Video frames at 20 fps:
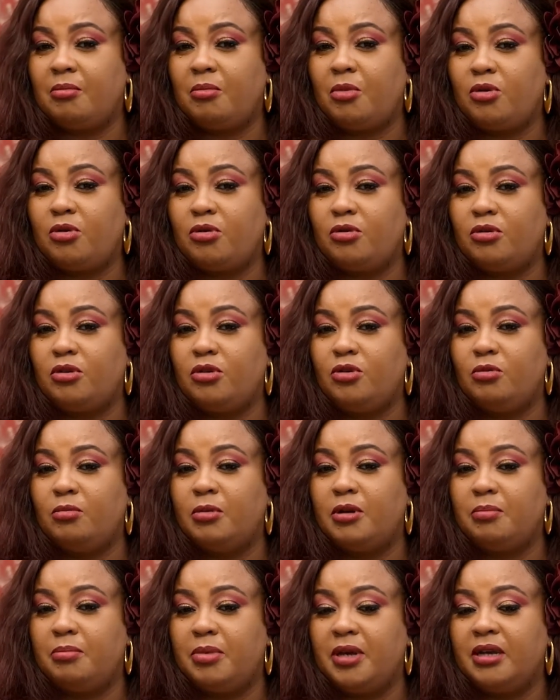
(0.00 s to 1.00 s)
model
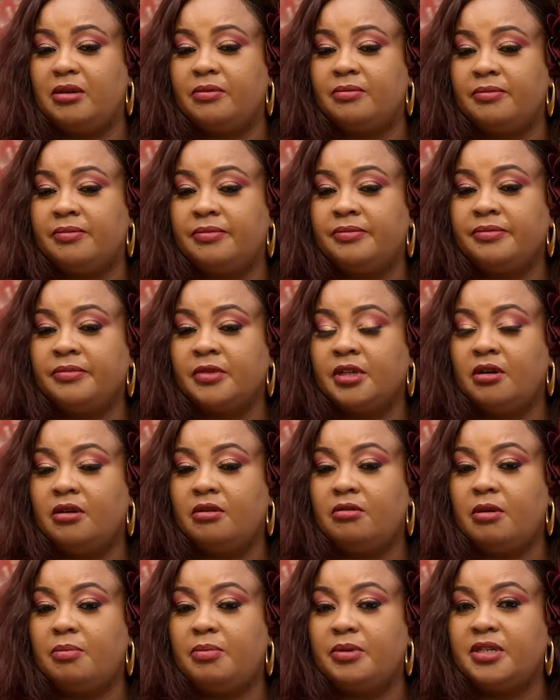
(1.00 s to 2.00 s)
human being
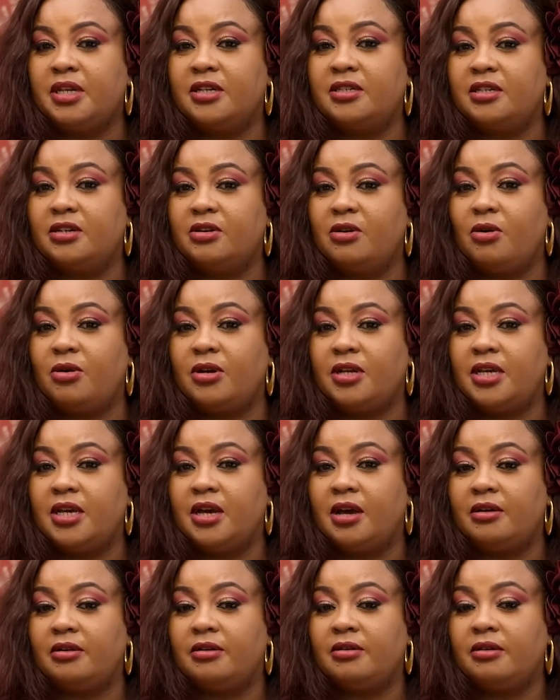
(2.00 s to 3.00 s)
representing God here
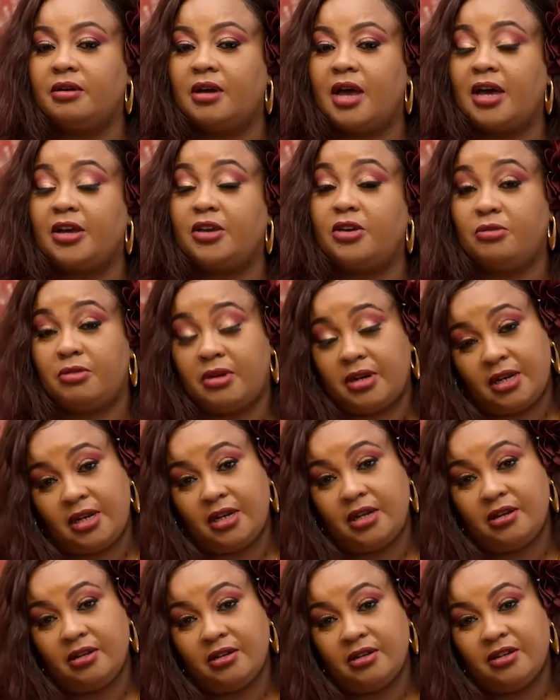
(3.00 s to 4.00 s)

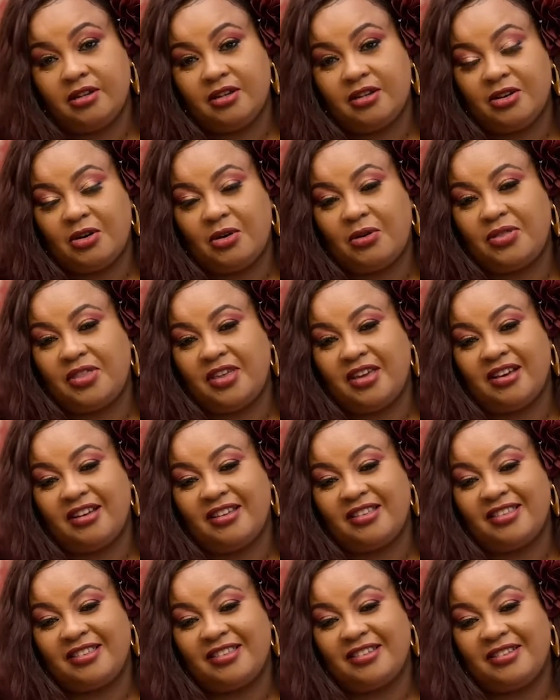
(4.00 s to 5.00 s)
accurately on the earth.